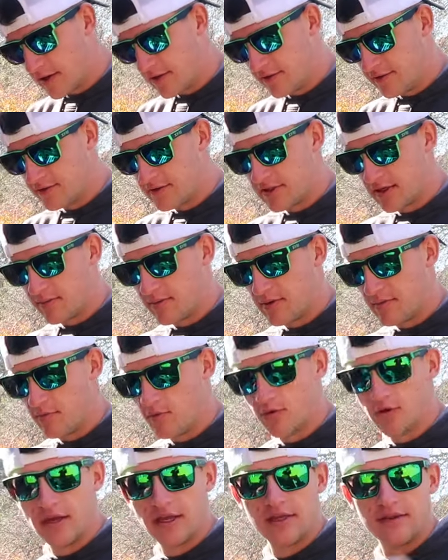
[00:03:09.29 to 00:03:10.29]
I'd use something
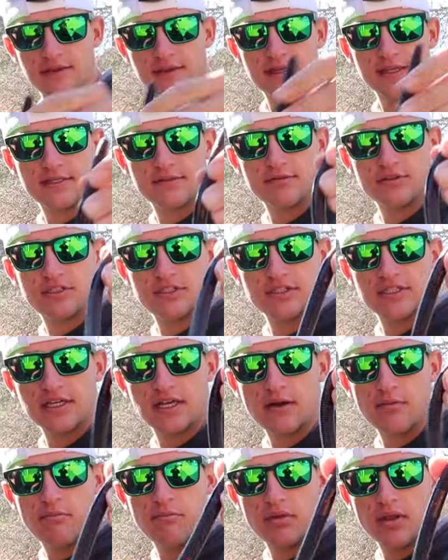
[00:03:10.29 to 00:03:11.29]
more like this, which is
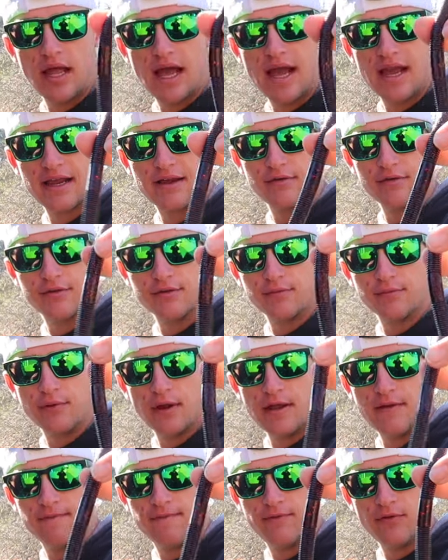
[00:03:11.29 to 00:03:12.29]
like a black with a
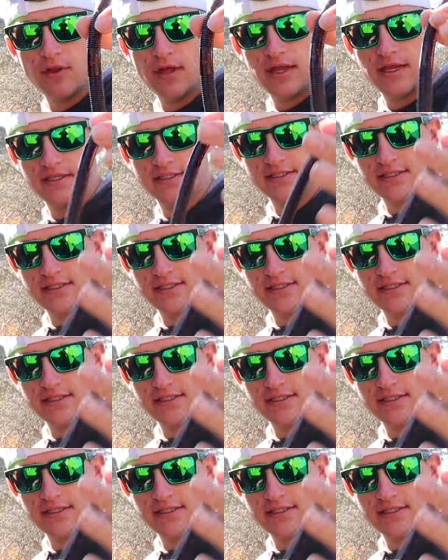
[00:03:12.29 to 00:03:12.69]
red flake